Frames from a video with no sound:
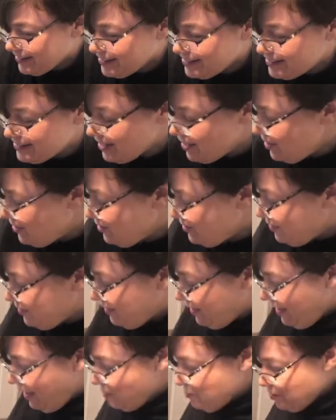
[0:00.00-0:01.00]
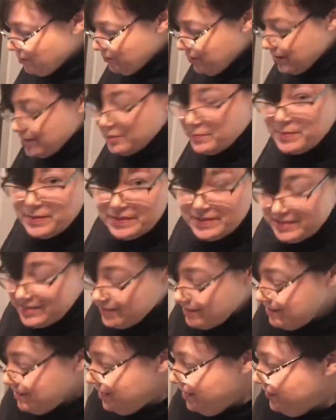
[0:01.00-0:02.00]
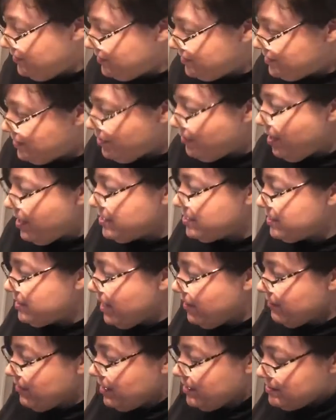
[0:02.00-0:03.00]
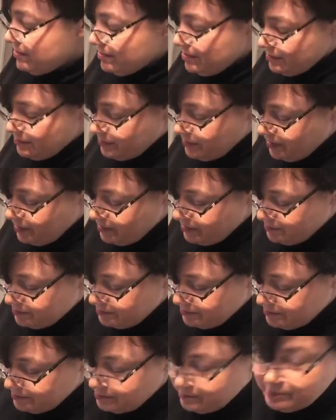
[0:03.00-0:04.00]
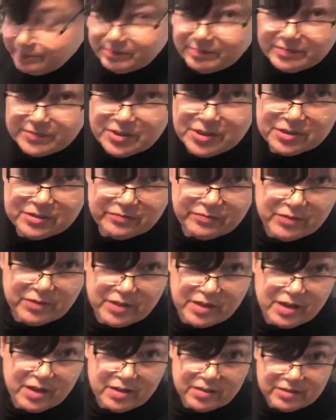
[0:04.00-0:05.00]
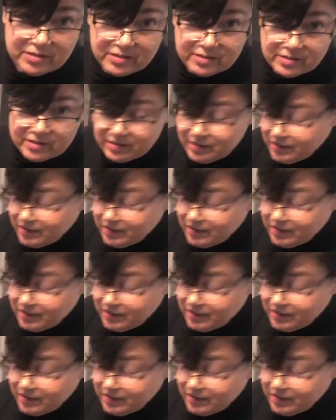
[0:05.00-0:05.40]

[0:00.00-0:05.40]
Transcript: so I'm ready to put this in the oven. So actually, I've got some just for color.